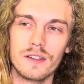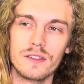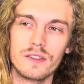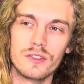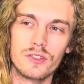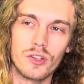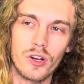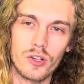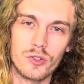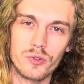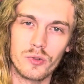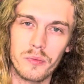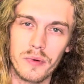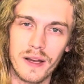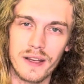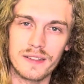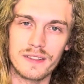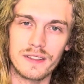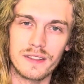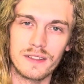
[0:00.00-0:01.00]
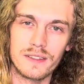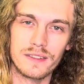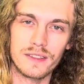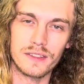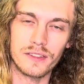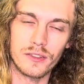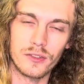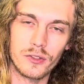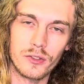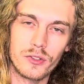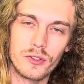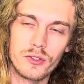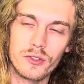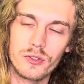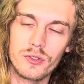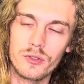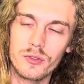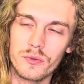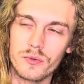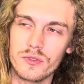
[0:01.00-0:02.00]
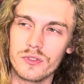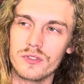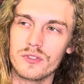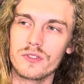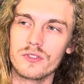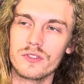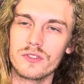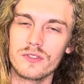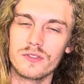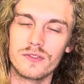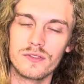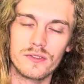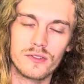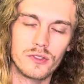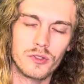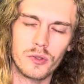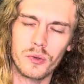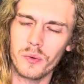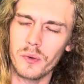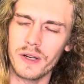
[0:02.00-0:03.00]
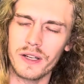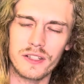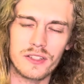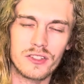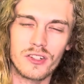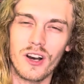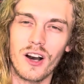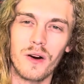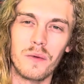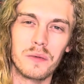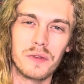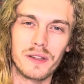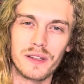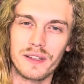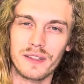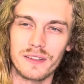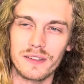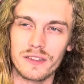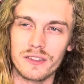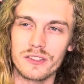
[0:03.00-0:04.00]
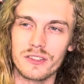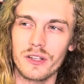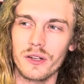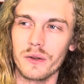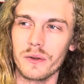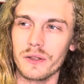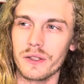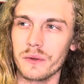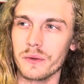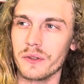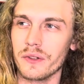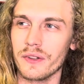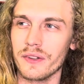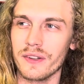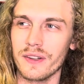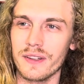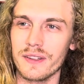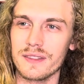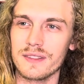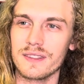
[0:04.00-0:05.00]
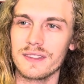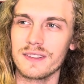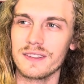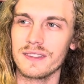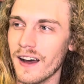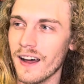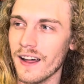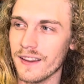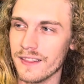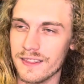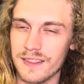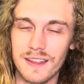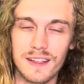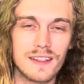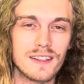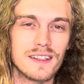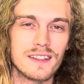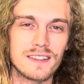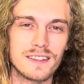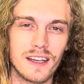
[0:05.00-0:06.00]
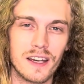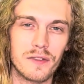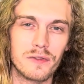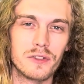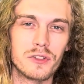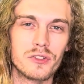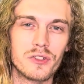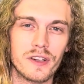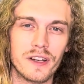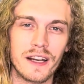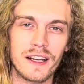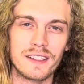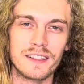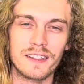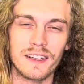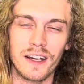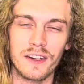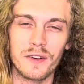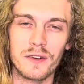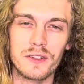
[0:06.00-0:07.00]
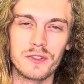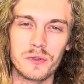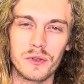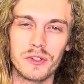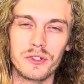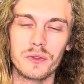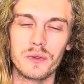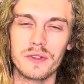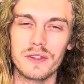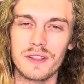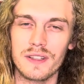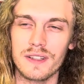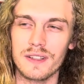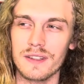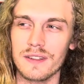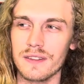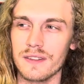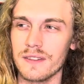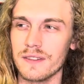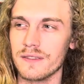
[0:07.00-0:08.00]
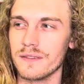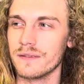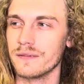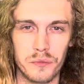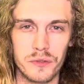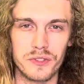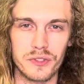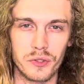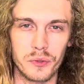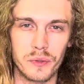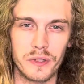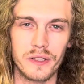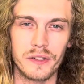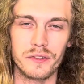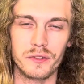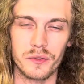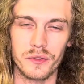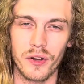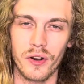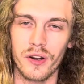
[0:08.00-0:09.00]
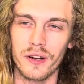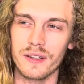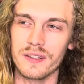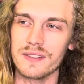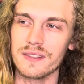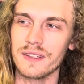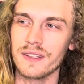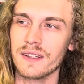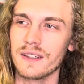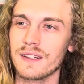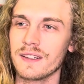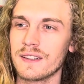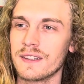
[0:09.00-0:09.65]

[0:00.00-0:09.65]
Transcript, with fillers: Joshua Bassett does a huge, great job leading the show. He really does. I think he's got a future in acting. I know he's really doing the music career, doing the artist thing.